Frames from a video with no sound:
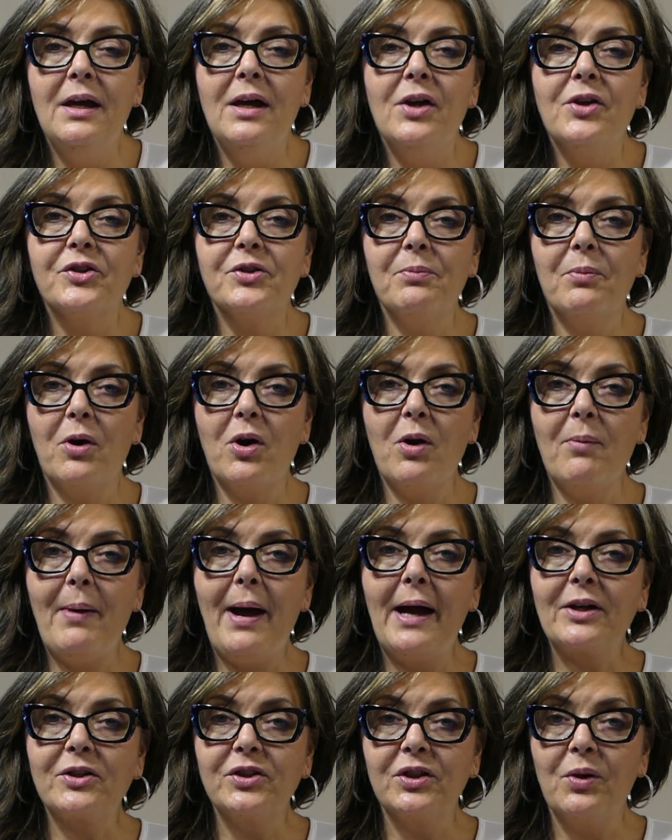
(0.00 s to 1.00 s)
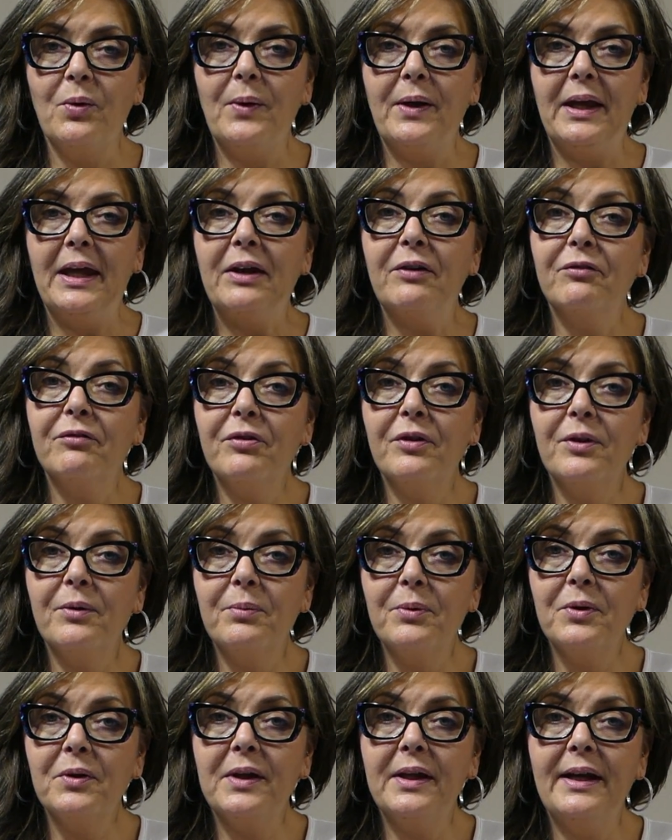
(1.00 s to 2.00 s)
tomorrow I'm actually going in for the
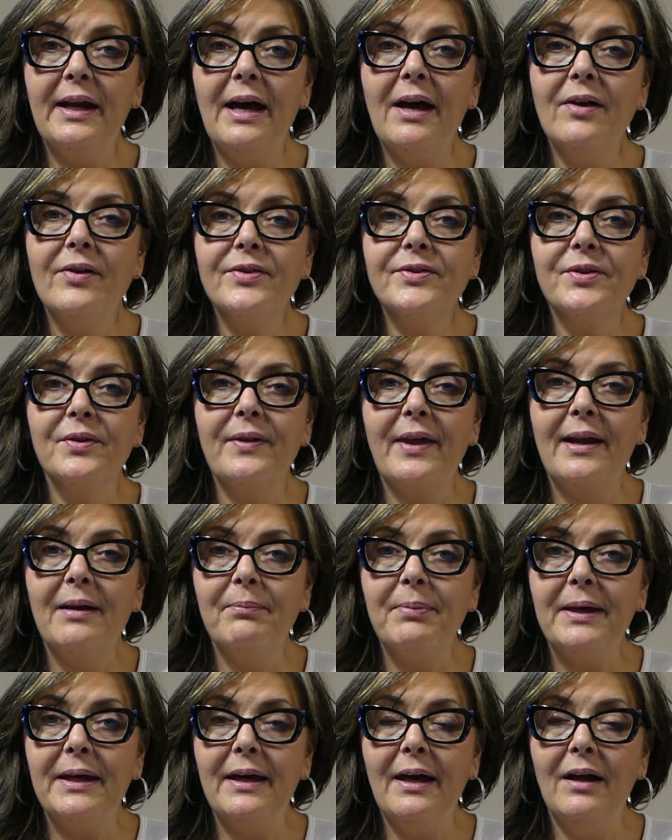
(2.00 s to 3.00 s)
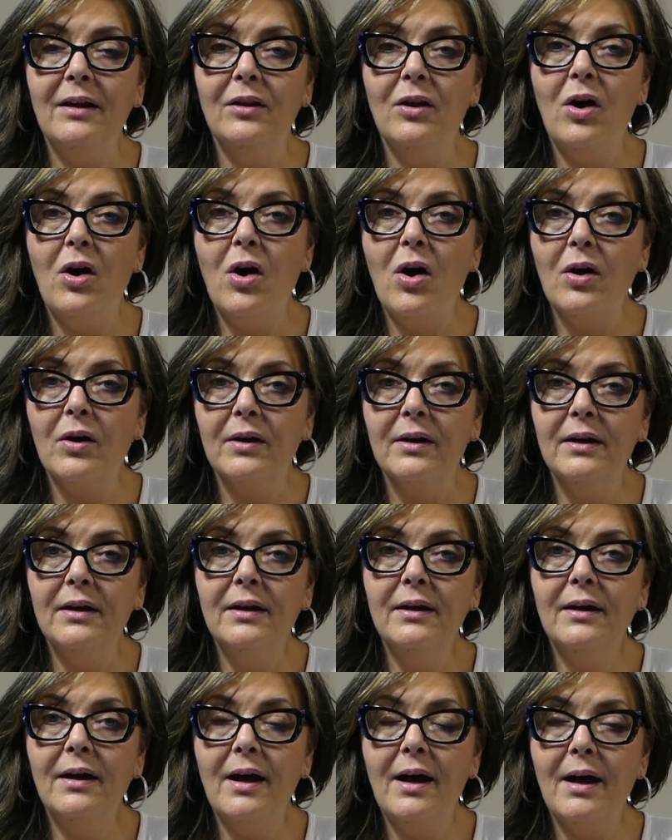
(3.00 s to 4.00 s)
root canal, so that'll be a long
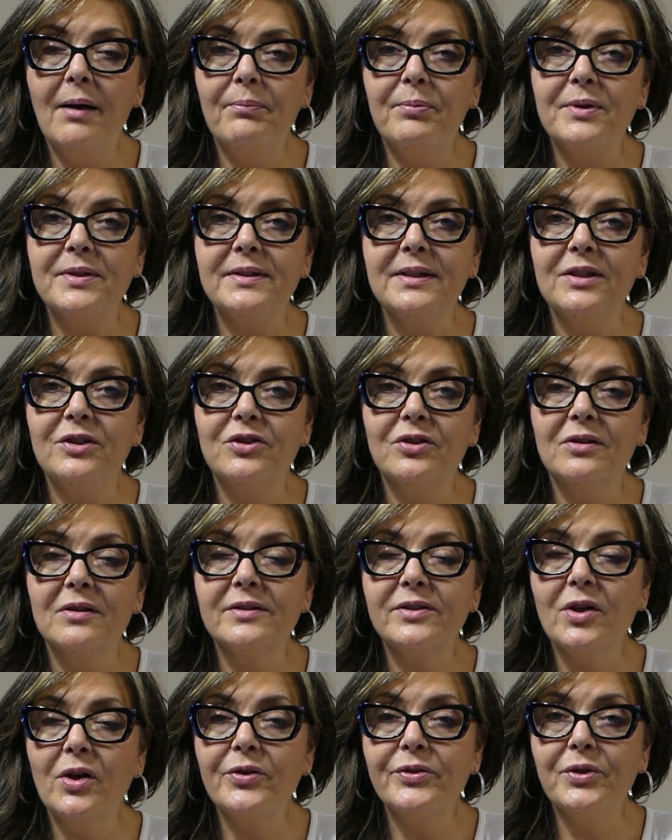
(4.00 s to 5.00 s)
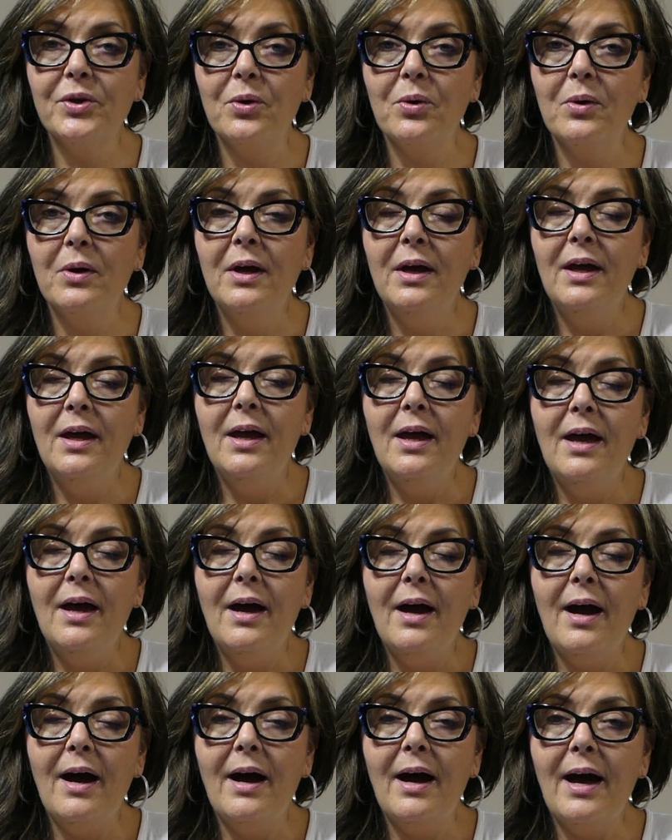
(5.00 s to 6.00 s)
procedure. It's also
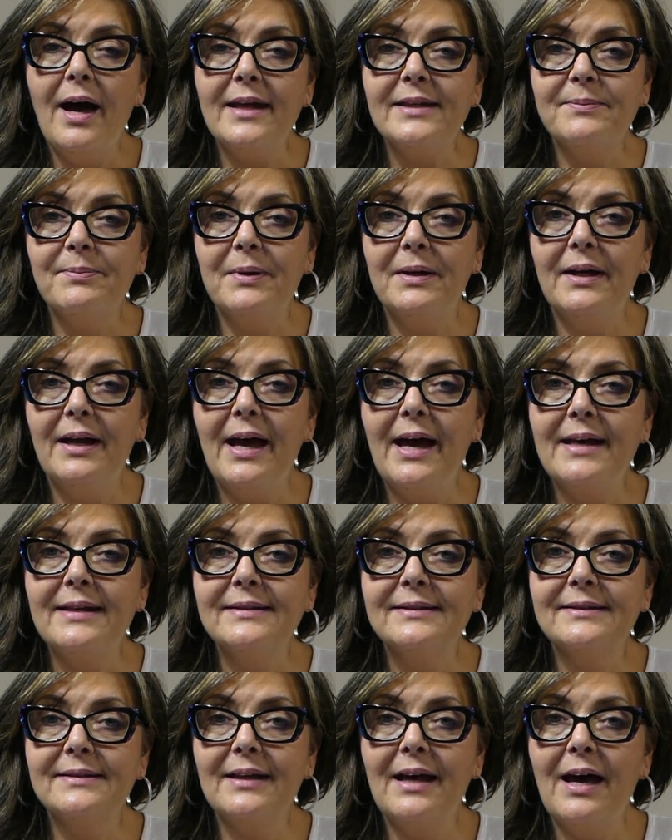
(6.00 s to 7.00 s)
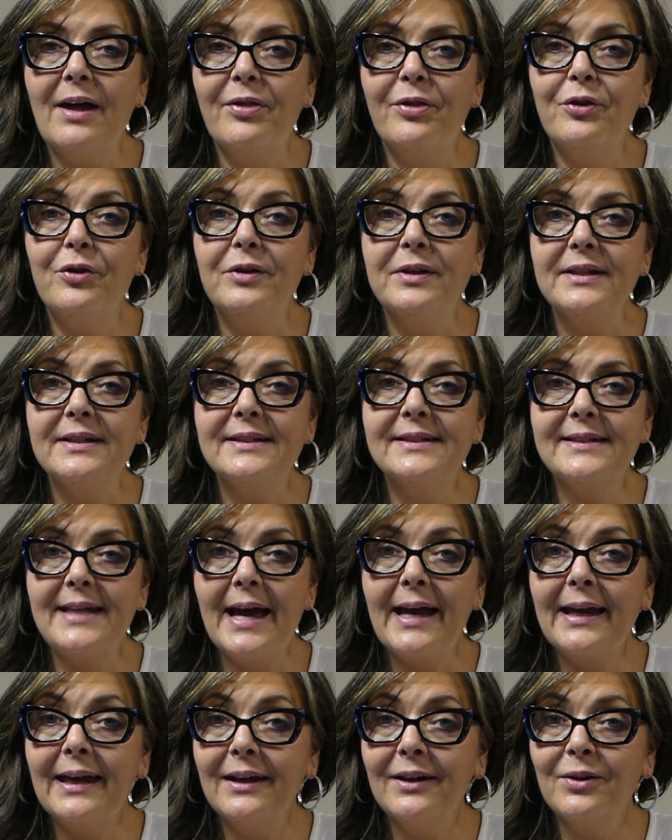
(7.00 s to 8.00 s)
husband and I's
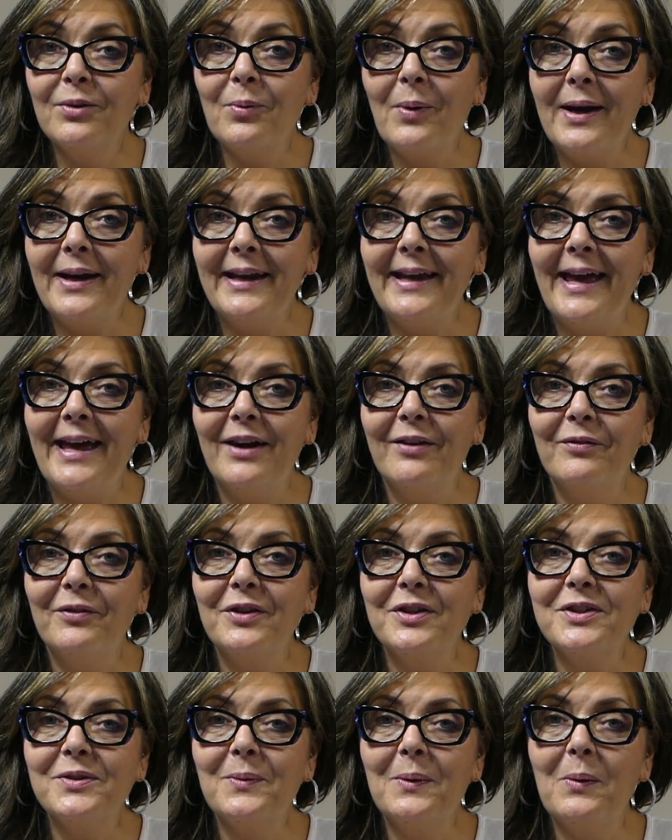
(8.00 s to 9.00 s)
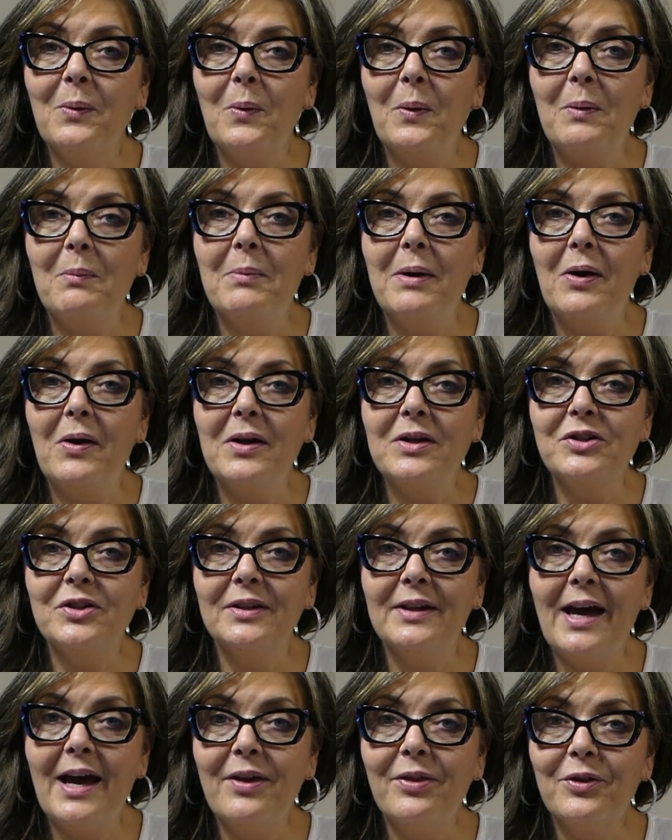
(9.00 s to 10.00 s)
32nd wedding anniversary. We were married
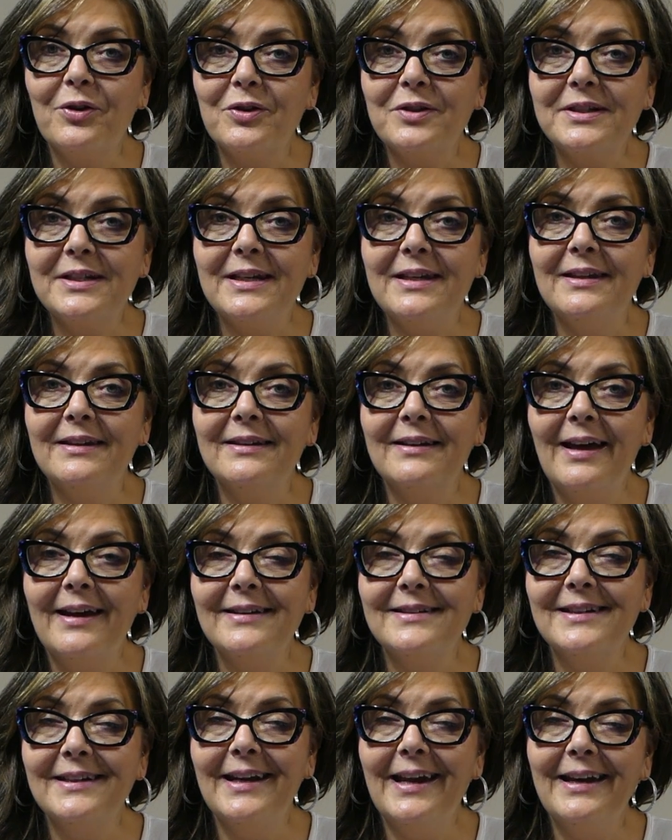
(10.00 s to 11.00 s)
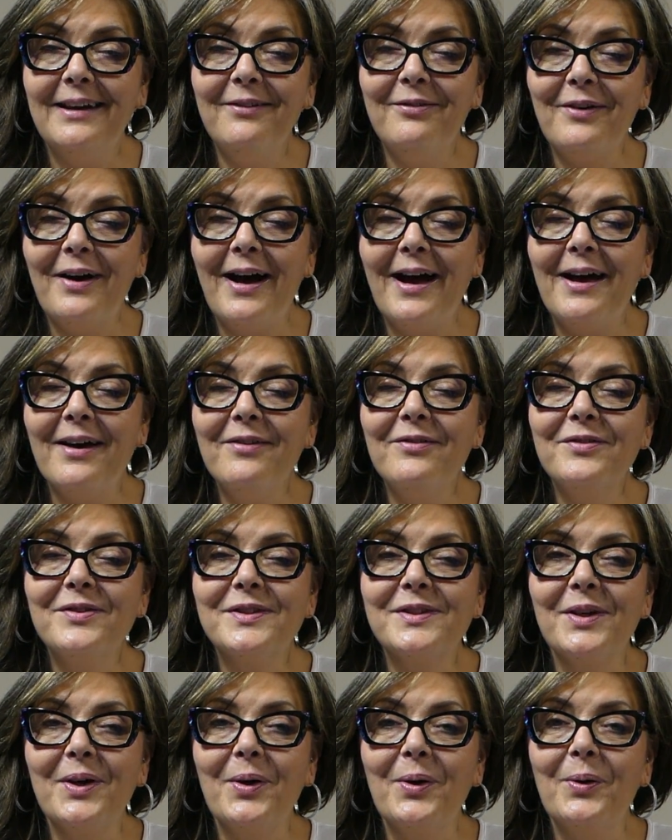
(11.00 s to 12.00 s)
July 13th, 1985,
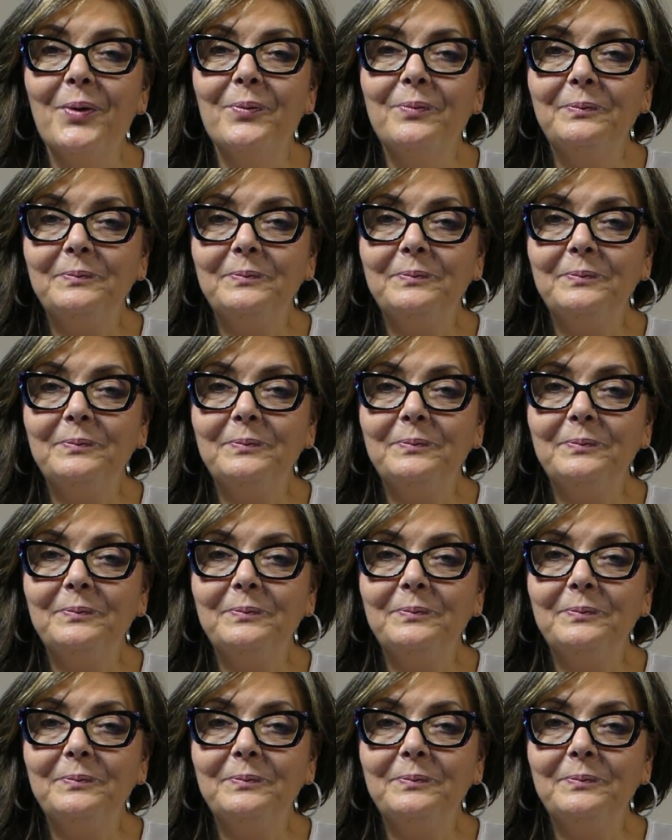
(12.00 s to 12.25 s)
so